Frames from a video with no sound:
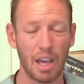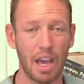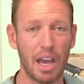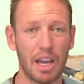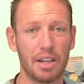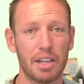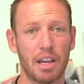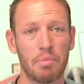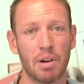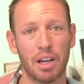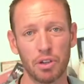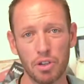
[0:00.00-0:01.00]
And
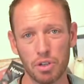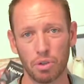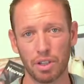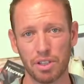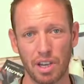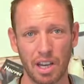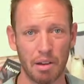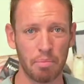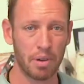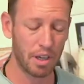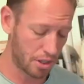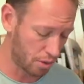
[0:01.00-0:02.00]
I use it all the time.
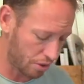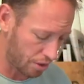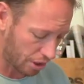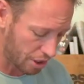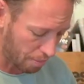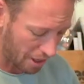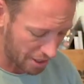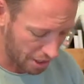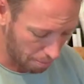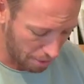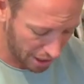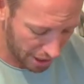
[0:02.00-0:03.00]
It's also got space in
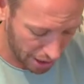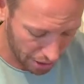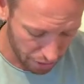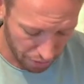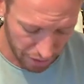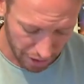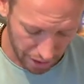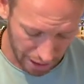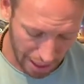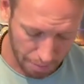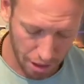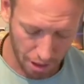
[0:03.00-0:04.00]
the back here to fit a
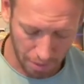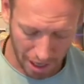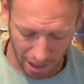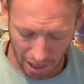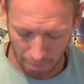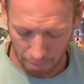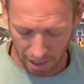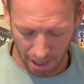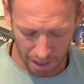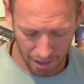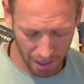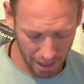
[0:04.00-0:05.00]
laptop and an
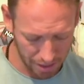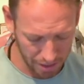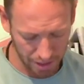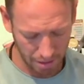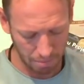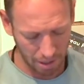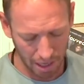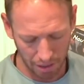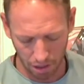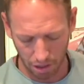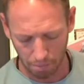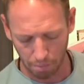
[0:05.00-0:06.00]
iPad and some other
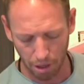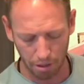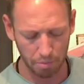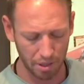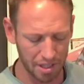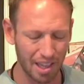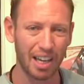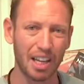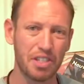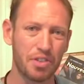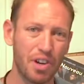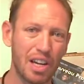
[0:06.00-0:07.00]
compartments. Like
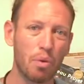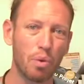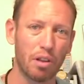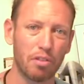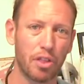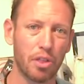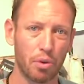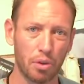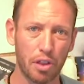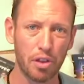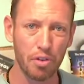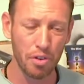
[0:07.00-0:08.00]
it's really well thought
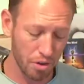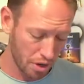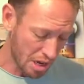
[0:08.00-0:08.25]
through.